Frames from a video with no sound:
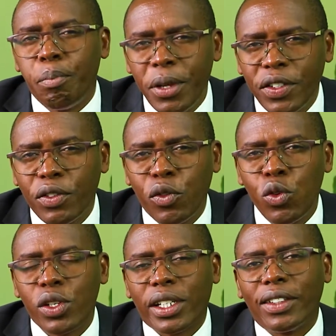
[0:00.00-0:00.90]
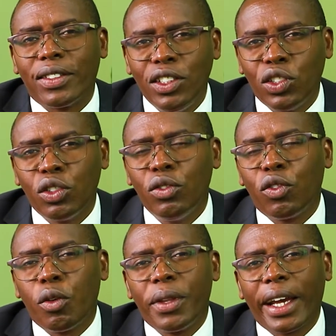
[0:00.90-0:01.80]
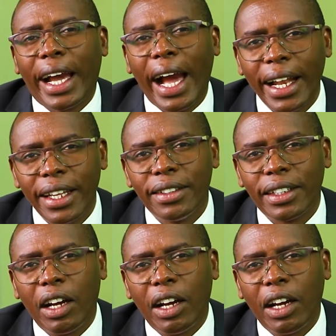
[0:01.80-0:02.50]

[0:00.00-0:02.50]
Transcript: peaceful transition from the current